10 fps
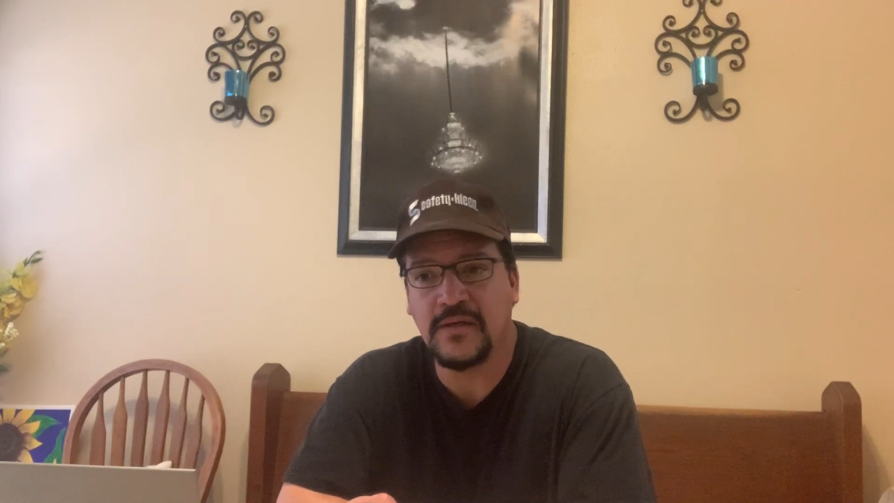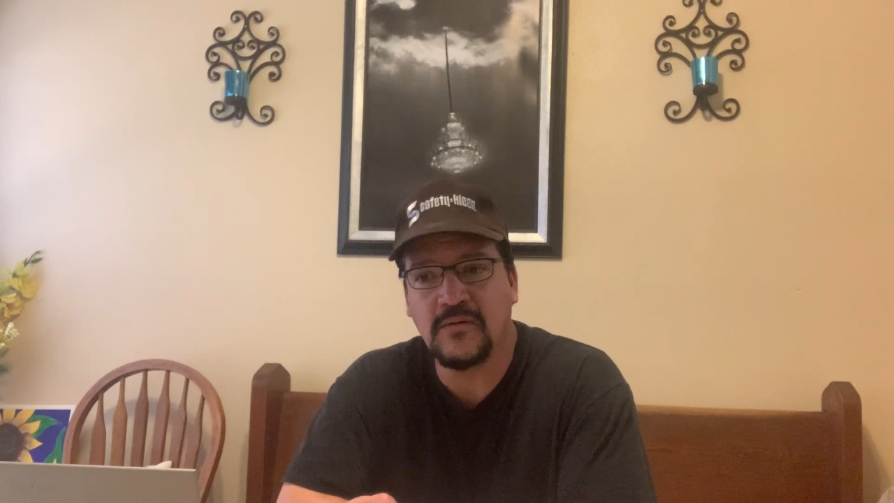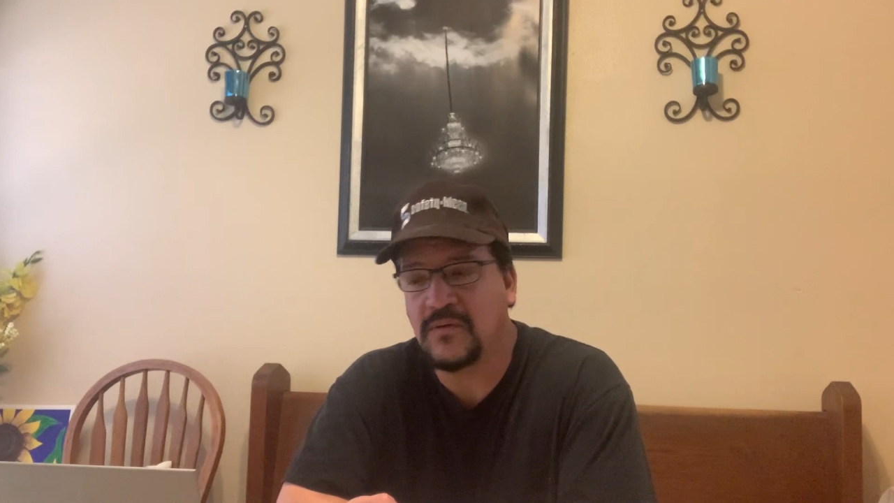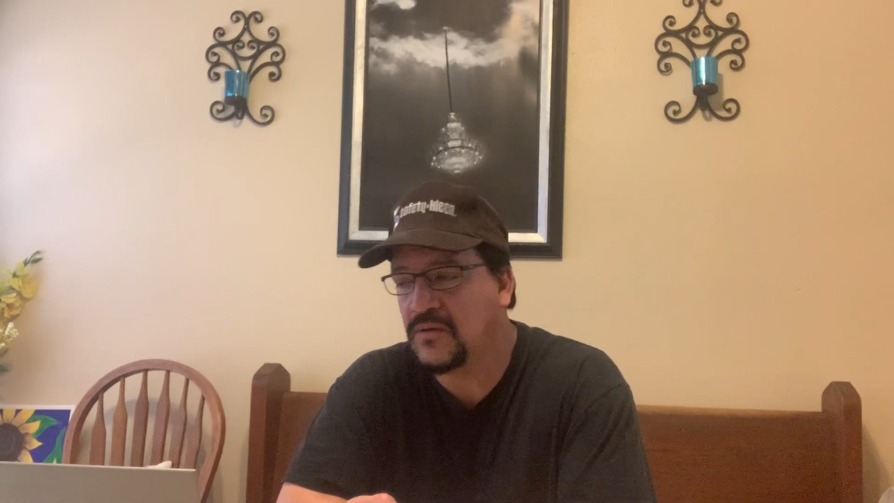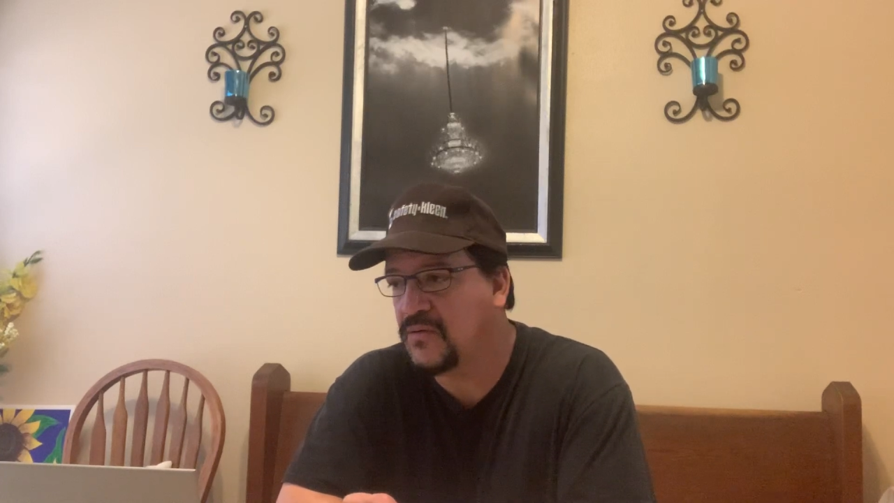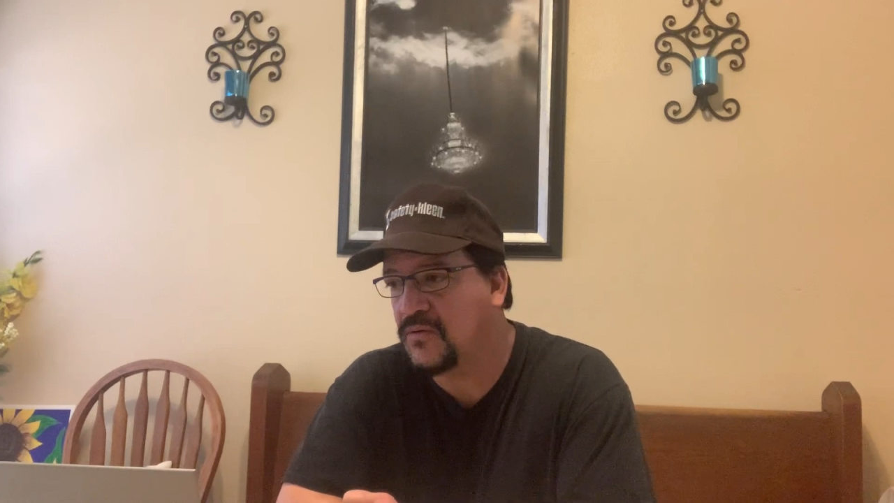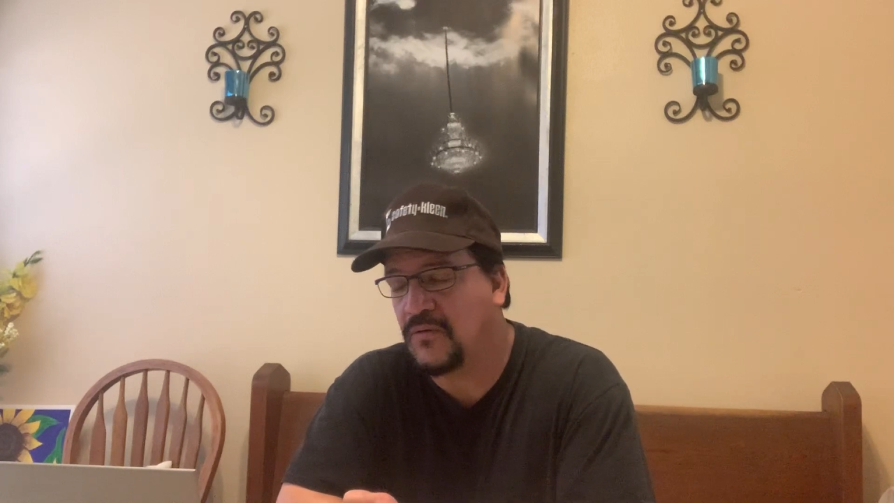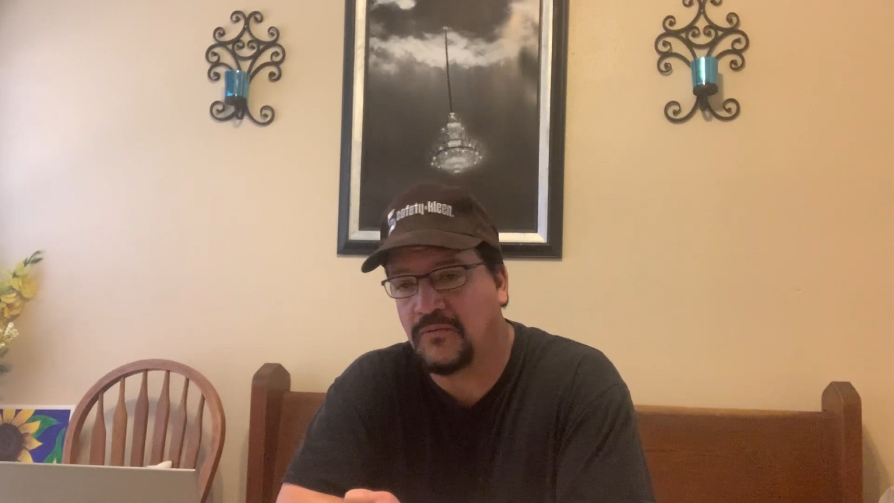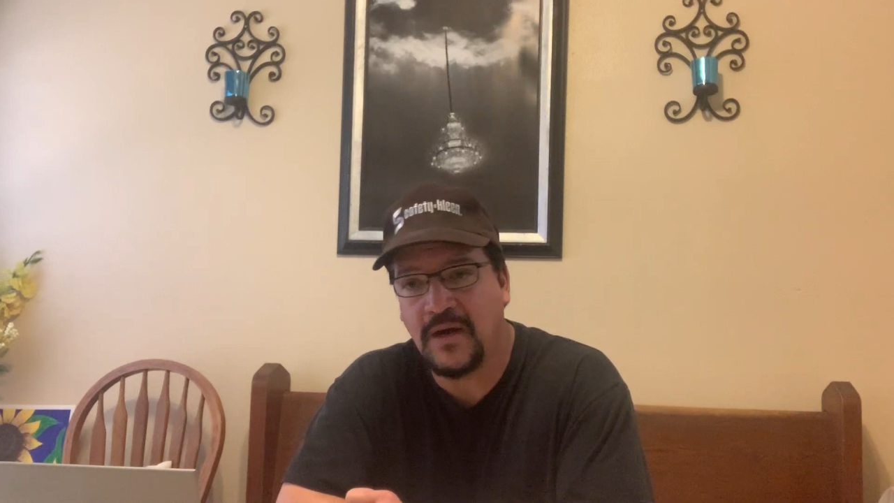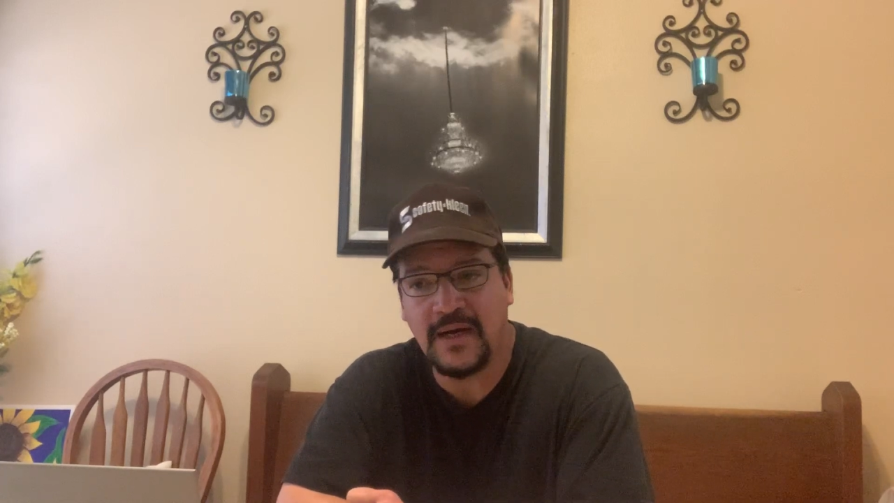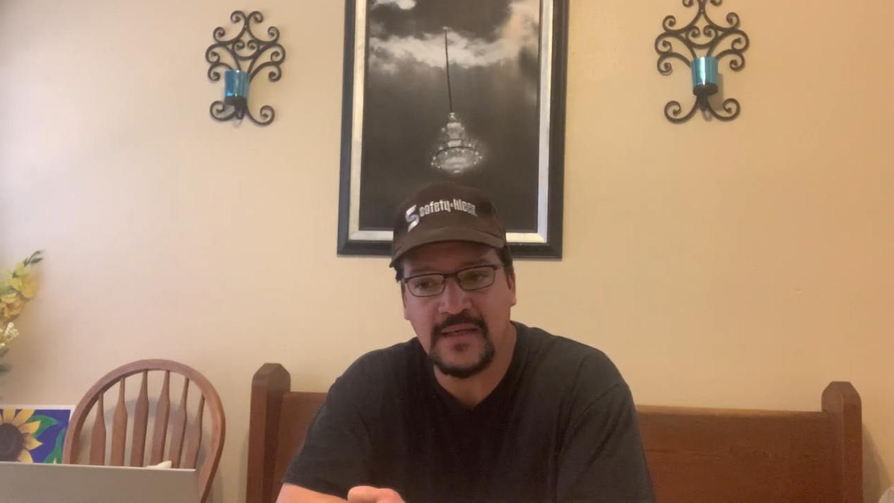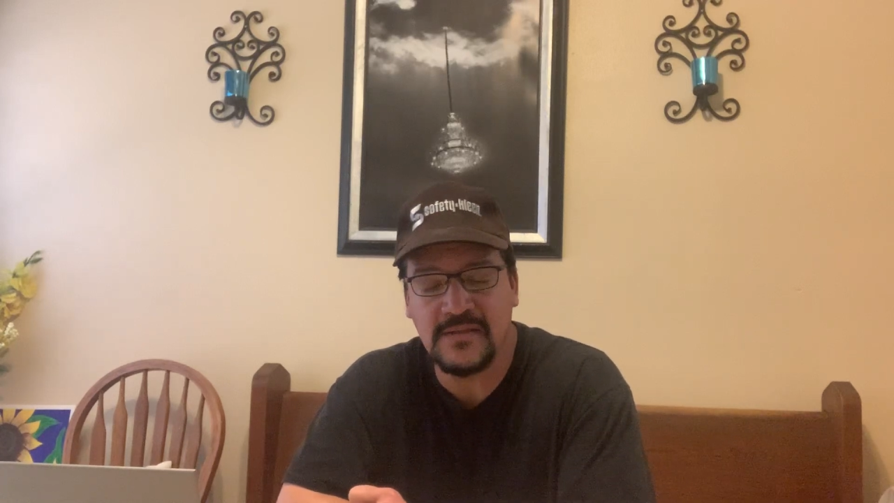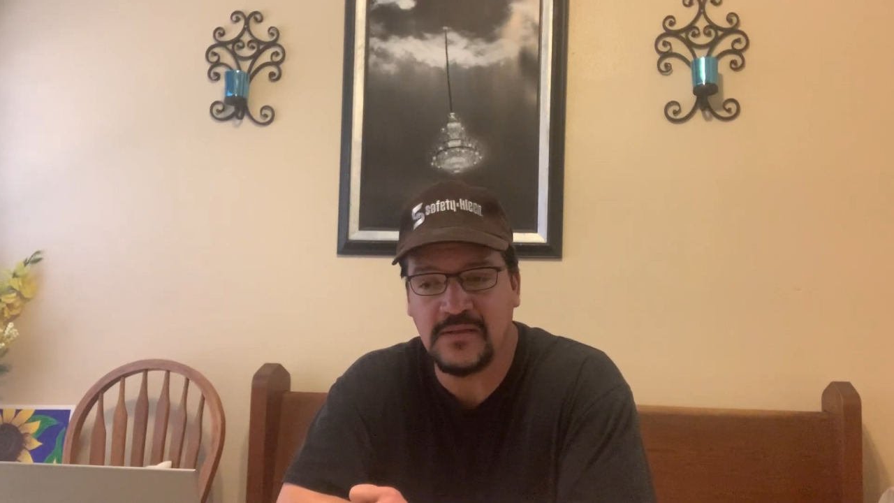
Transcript: you don't want to go to O'Reilly's,